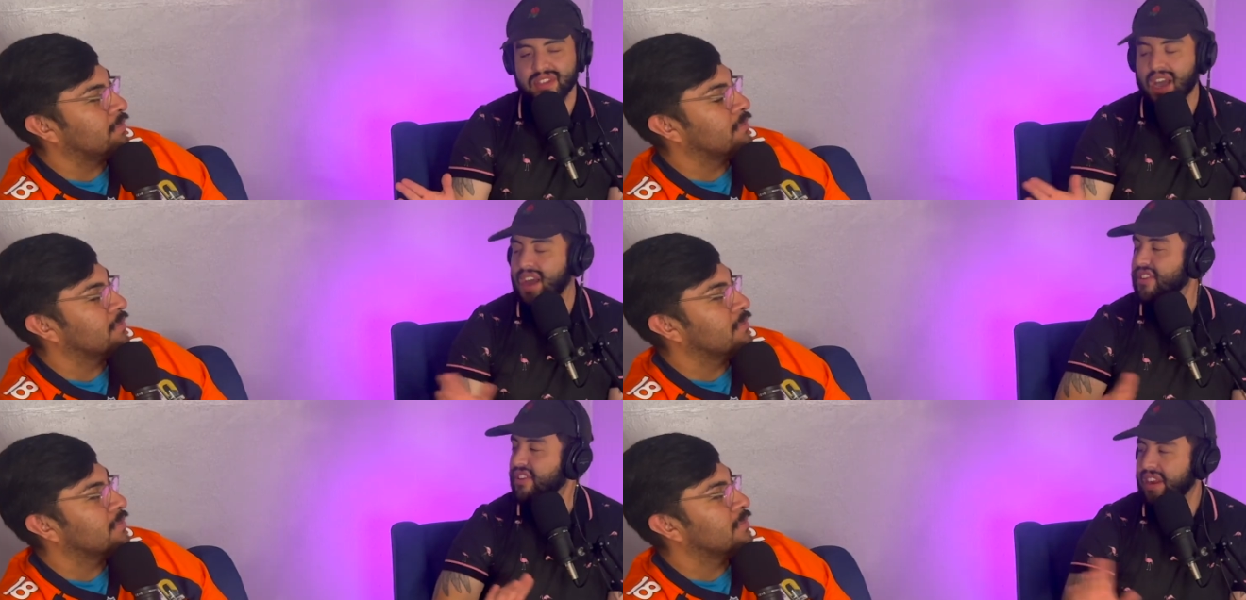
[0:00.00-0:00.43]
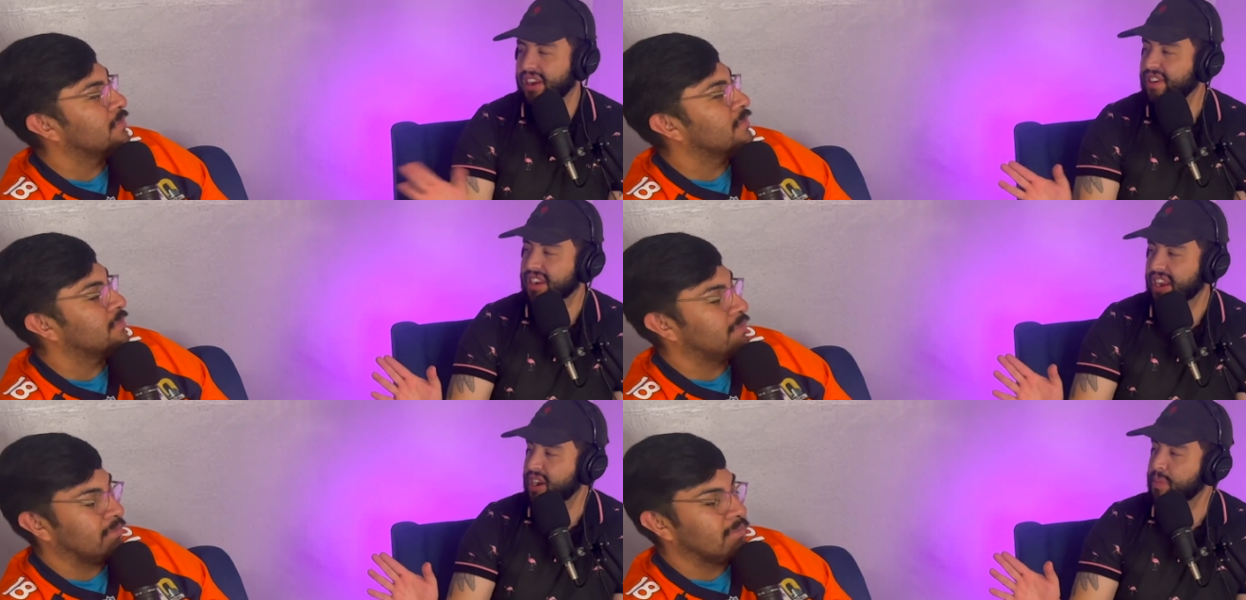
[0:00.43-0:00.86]
Speaker 1: gone. You're not
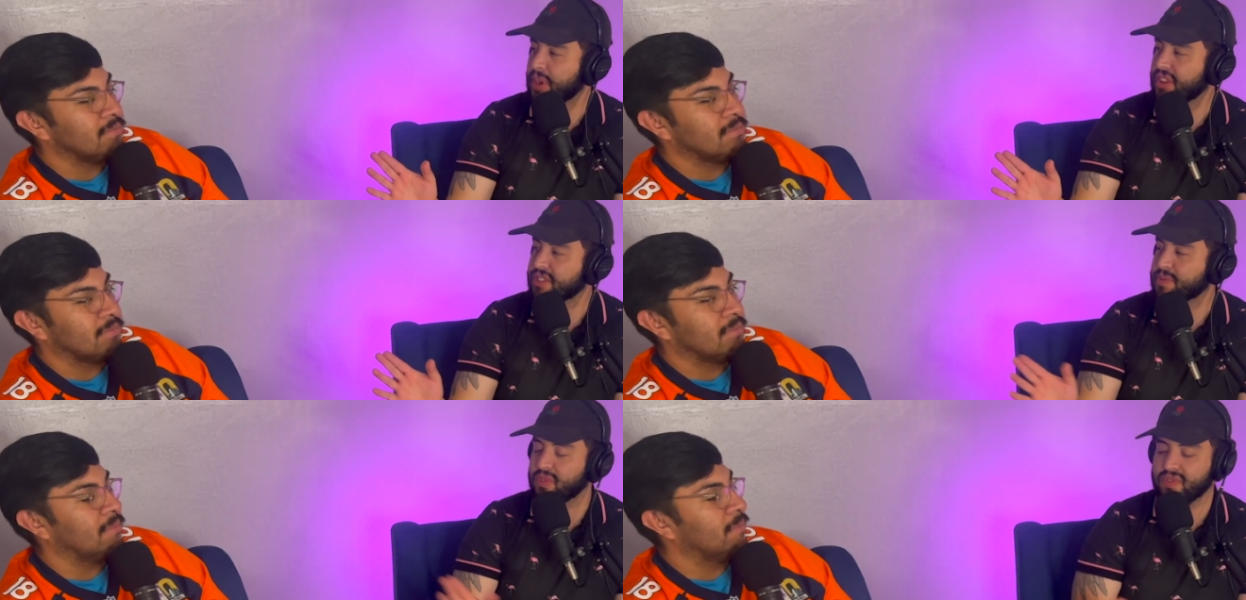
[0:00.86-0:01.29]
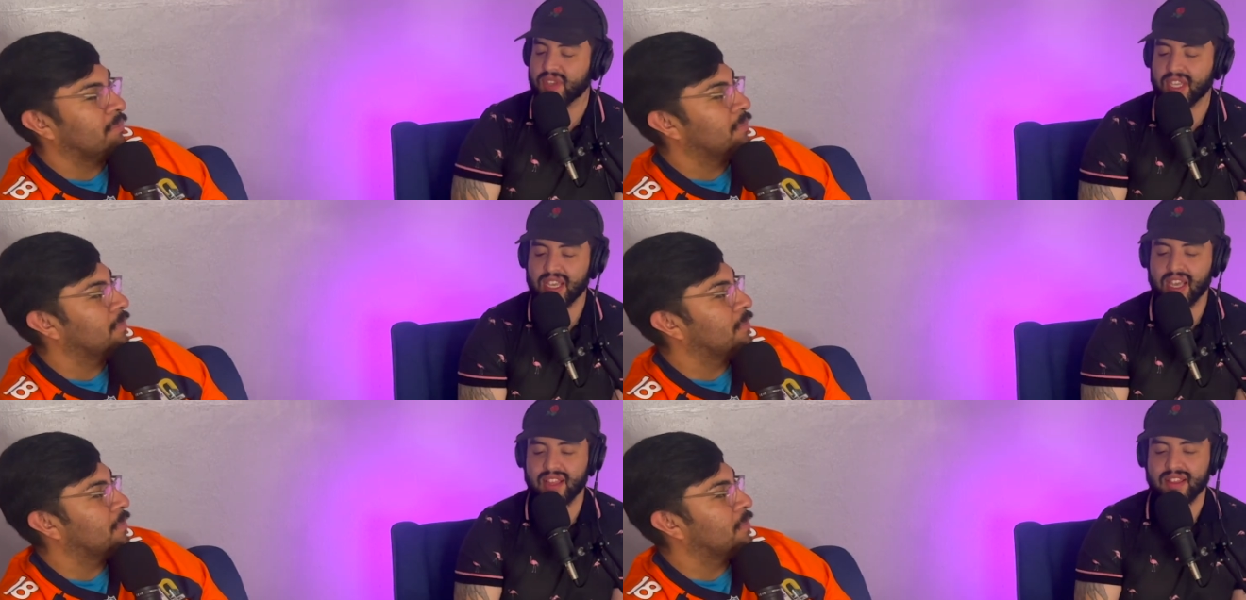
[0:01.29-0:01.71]
gonna care about this
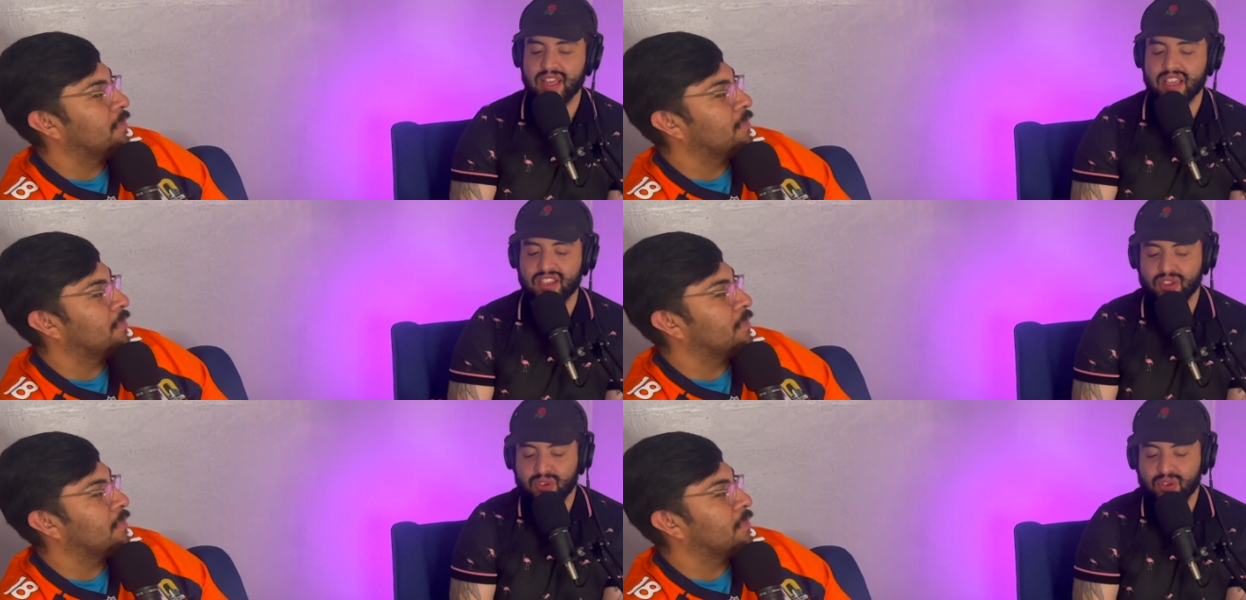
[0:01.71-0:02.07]
movie, and like